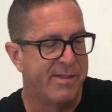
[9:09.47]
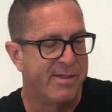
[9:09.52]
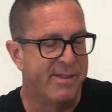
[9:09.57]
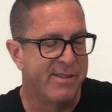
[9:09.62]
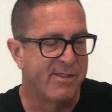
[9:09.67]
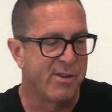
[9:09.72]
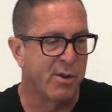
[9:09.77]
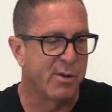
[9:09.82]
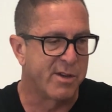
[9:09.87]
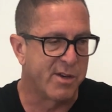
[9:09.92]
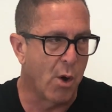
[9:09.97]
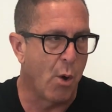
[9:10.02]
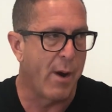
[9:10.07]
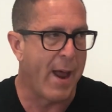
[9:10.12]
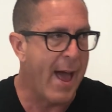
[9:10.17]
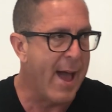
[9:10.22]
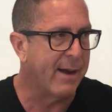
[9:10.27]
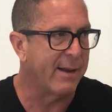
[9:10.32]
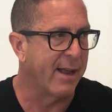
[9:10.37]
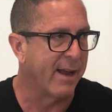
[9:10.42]
So don't
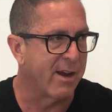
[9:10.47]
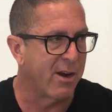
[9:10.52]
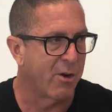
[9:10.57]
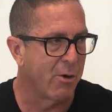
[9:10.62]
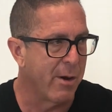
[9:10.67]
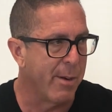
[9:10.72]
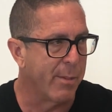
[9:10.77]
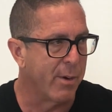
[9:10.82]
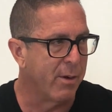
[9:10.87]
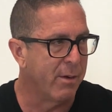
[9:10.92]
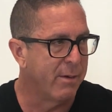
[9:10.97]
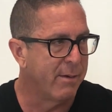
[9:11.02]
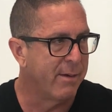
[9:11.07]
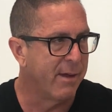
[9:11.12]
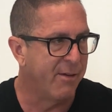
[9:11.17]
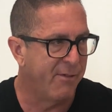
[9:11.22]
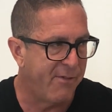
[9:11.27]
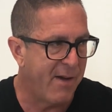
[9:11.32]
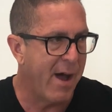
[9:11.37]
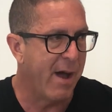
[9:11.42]
act like a criminal
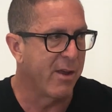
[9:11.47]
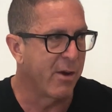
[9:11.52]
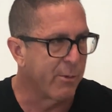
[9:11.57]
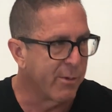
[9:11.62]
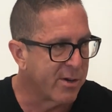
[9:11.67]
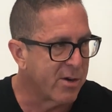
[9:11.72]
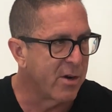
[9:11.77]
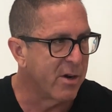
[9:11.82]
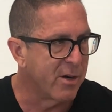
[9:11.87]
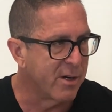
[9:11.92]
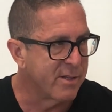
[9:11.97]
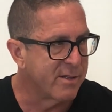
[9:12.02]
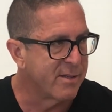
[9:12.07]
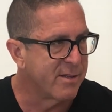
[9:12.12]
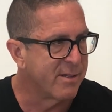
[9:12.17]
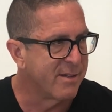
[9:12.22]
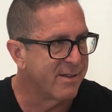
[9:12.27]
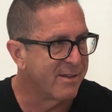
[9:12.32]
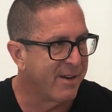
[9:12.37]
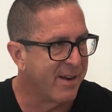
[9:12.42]
and file your returns.
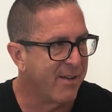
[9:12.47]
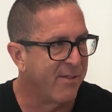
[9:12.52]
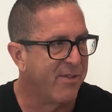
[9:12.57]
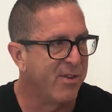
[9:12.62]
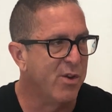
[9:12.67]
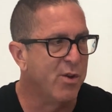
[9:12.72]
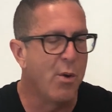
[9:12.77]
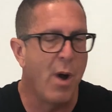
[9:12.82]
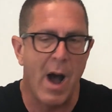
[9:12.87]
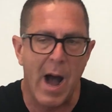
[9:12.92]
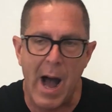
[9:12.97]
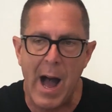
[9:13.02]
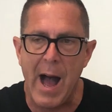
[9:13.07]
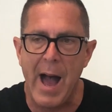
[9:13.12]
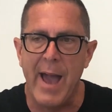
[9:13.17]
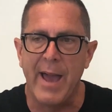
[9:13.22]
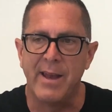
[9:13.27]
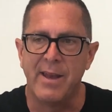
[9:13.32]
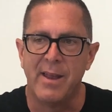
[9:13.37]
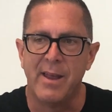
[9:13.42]
Right? If you
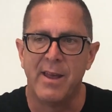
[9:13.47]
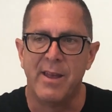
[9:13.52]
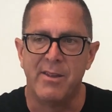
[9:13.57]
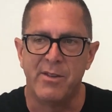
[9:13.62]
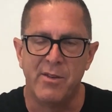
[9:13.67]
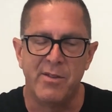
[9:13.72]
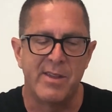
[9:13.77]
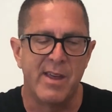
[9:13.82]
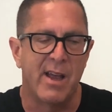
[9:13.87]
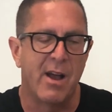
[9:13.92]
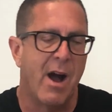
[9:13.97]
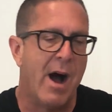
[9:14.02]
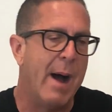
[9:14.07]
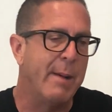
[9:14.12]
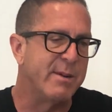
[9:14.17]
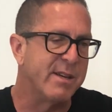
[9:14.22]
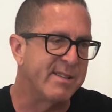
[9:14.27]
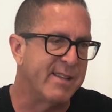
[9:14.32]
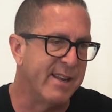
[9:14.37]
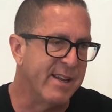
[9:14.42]
hide, you think, I'm
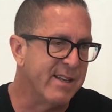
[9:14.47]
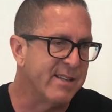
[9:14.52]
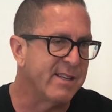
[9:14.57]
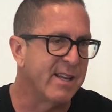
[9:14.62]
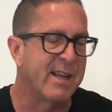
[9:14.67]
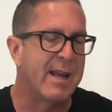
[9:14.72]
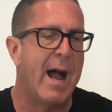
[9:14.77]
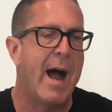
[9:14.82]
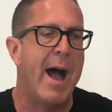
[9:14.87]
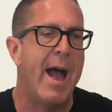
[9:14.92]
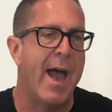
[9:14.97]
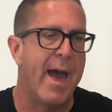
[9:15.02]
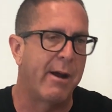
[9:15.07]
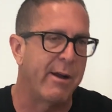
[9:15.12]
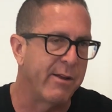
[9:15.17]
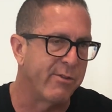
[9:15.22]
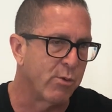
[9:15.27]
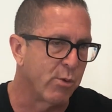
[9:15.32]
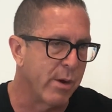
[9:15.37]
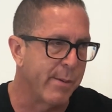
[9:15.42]
just an innocent guy, I don't
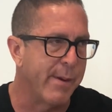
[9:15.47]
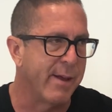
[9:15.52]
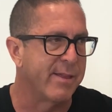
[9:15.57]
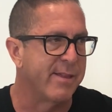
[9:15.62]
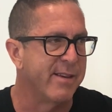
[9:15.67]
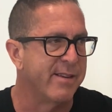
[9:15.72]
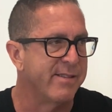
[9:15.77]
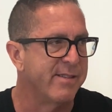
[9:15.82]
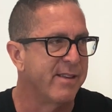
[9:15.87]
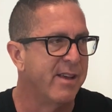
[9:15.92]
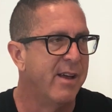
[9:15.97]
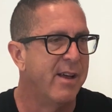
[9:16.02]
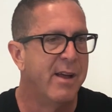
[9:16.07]
have to worry about this.